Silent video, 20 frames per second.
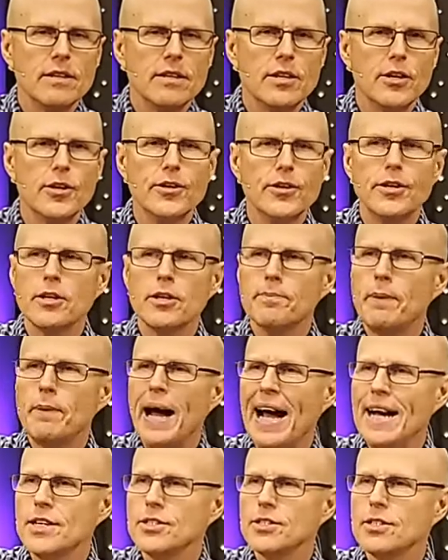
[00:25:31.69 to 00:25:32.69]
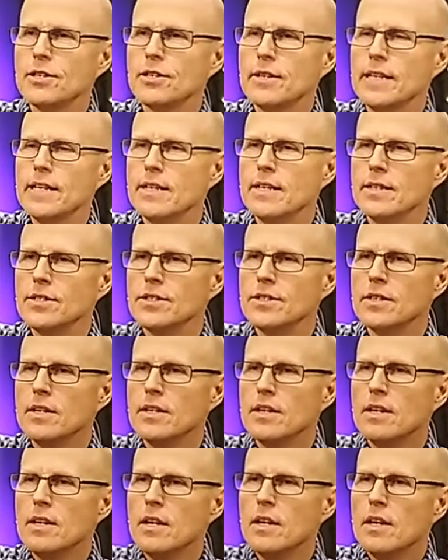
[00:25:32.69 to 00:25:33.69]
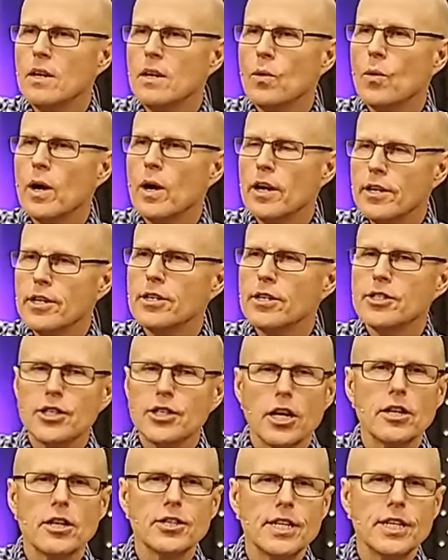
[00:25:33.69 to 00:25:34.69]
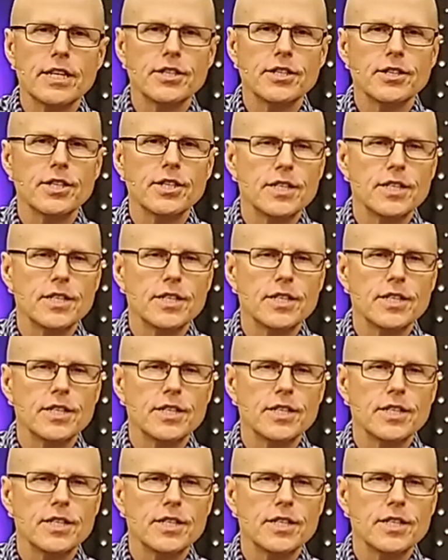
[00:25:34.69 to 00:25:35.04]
who your pastor is, where your church is.